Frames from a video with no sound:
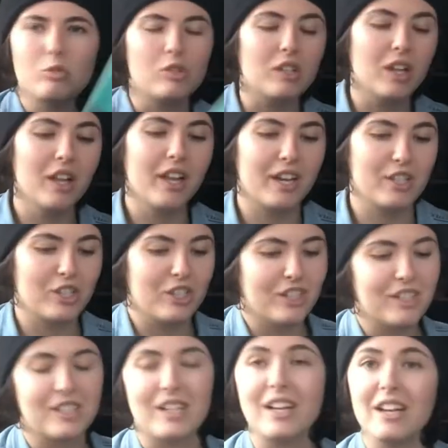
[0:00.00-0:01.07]
collection
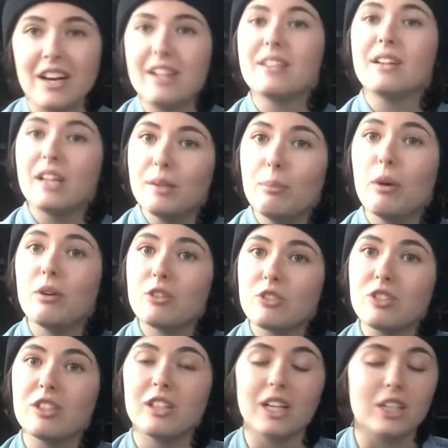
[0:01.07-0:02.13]
because I got a poetry
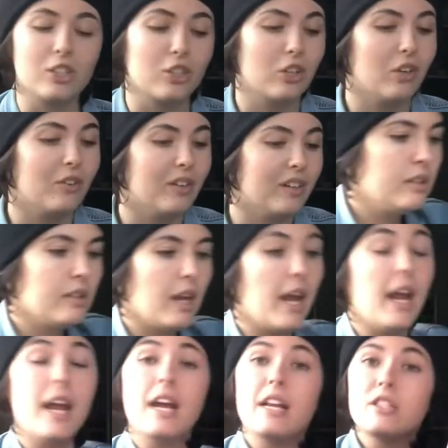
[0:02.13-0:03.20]
collection going.
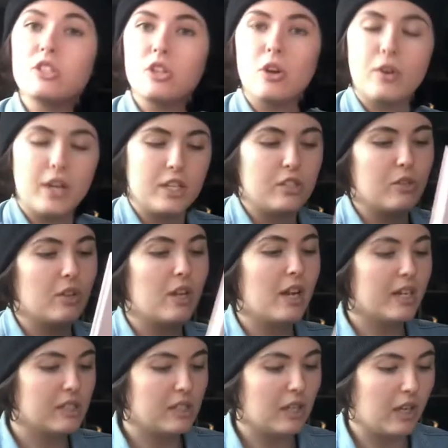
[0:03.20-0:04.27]
And okay, so the
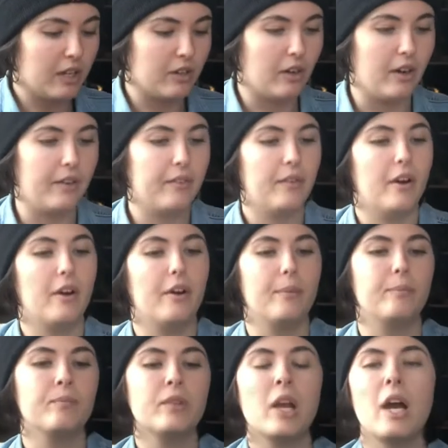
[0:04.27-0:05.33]
next thing I got,
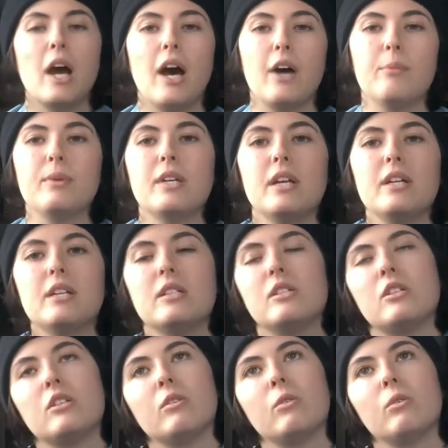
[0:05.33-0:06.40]
um, I've been getting
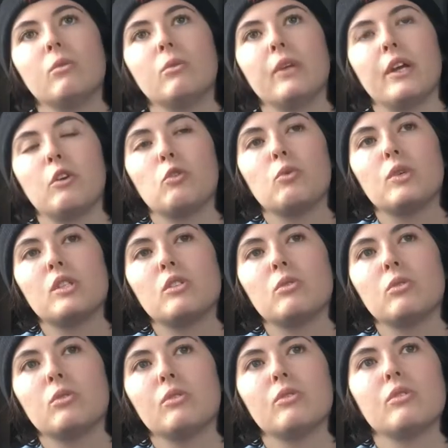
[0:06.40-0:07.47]
into like
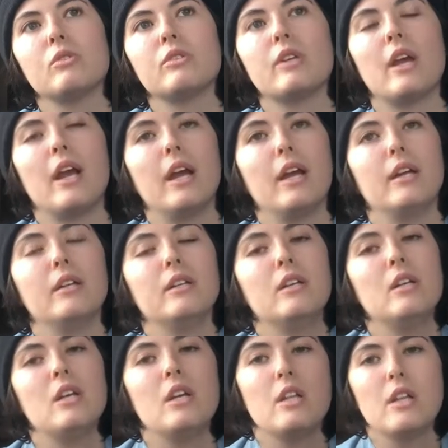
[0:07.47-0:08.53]
crystals and
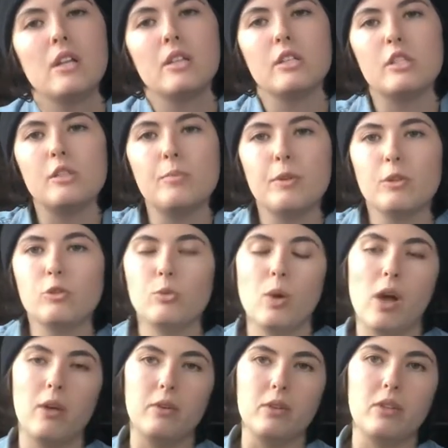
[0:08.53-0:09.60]
the
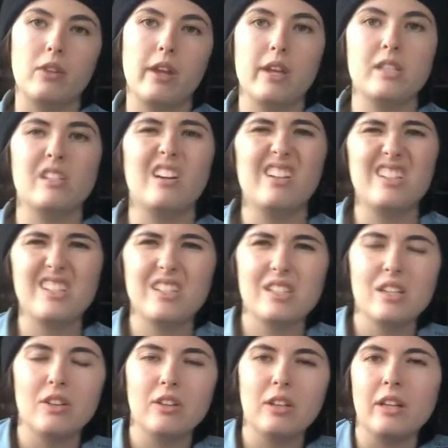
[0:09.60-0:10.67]
spirituality things, not
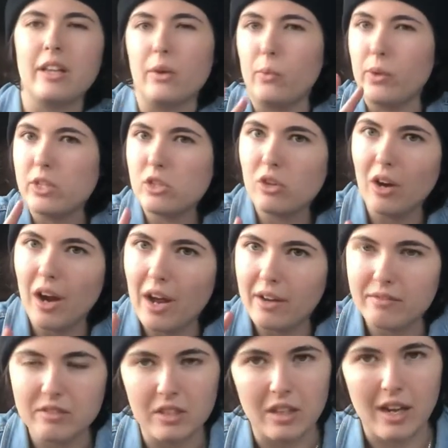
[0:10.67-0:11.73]
necessarily like
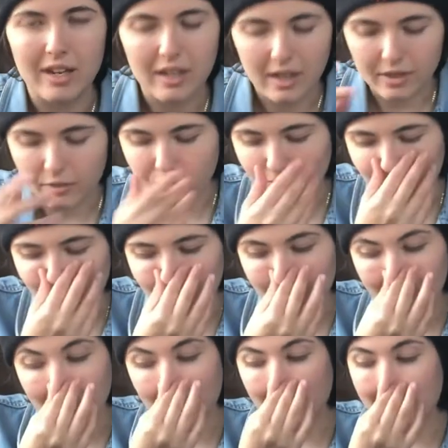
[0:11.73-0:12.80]
witchcraft and that kind of realm of
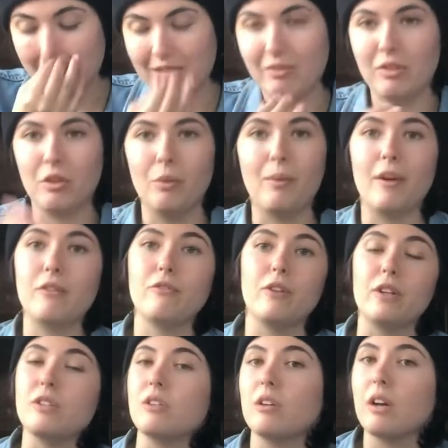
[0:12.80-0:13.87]
things, even though my
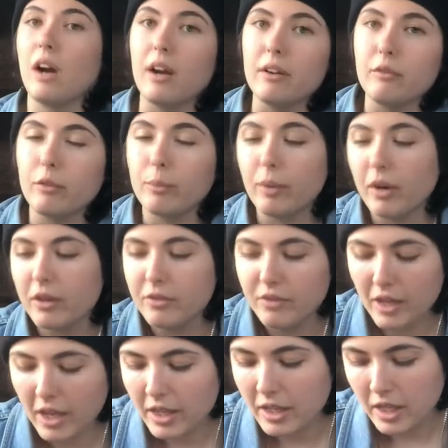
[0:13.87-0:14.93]
friends are kind of a part of
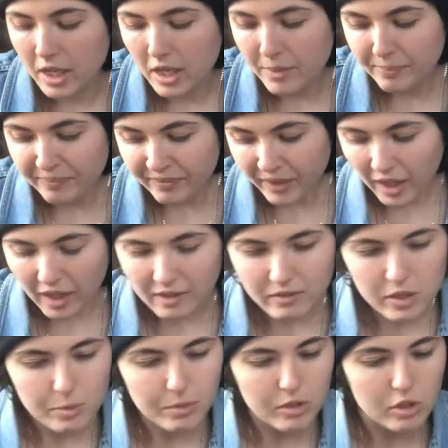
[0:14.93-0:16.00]
that. I've
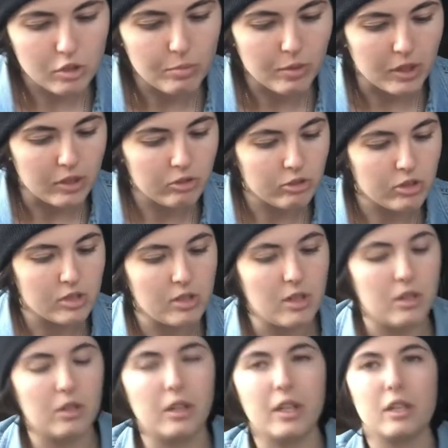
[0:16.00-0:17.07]
just been super interested
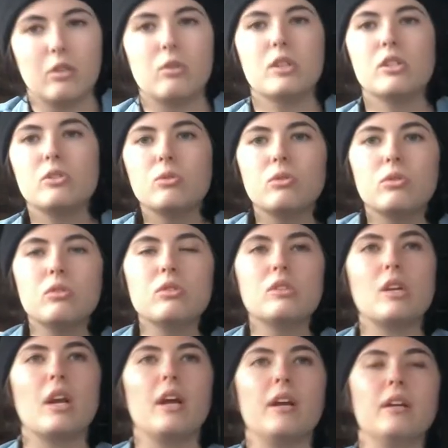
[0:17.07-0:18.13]
in like crystals
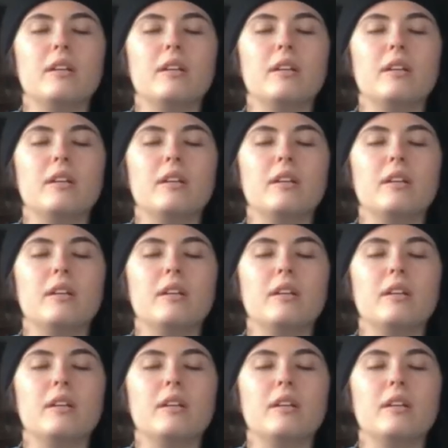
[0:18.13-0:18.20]
and